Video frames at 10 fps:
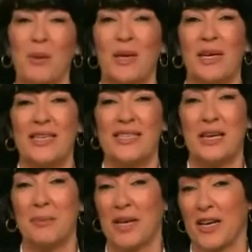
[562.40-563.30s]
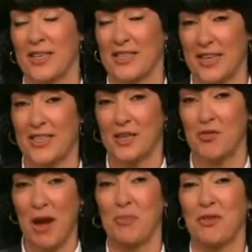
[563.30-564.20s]
people are listening, because it's a
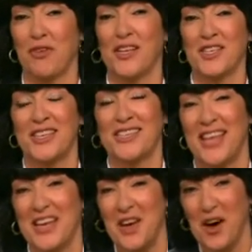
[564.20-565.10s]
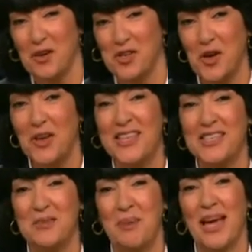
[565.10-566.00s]
great profession, as they know. Join
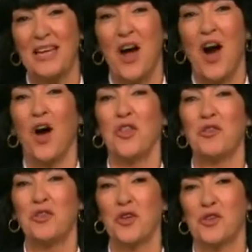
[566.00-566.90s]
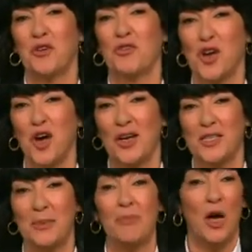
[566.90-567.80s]
this debate on the future of
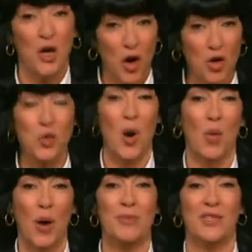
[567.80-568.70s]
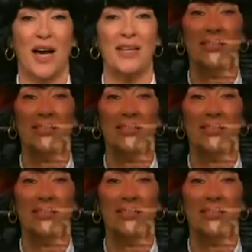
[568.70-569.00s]
journalism. Go to our website,